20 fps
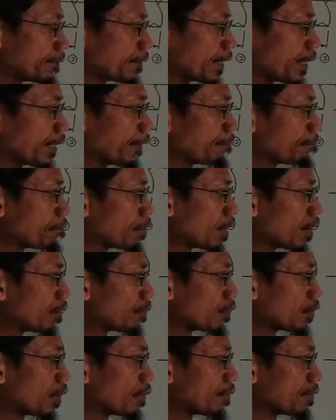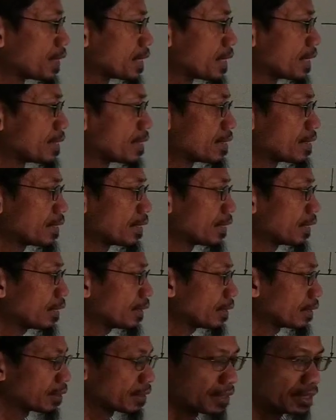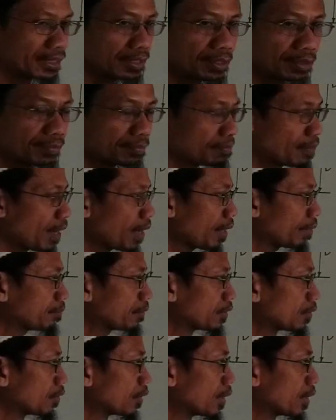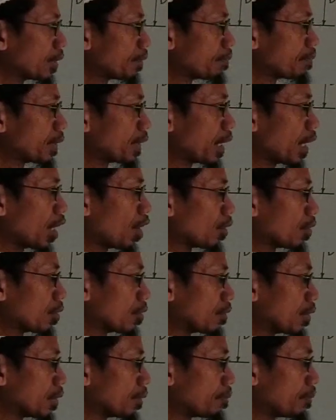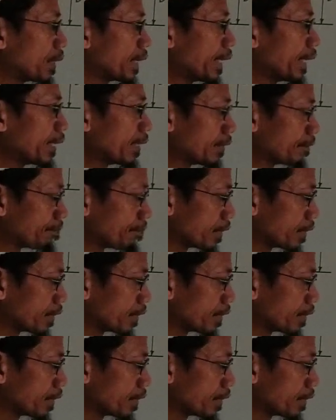Okay, from efficiency okay, of pump equal P out over P in.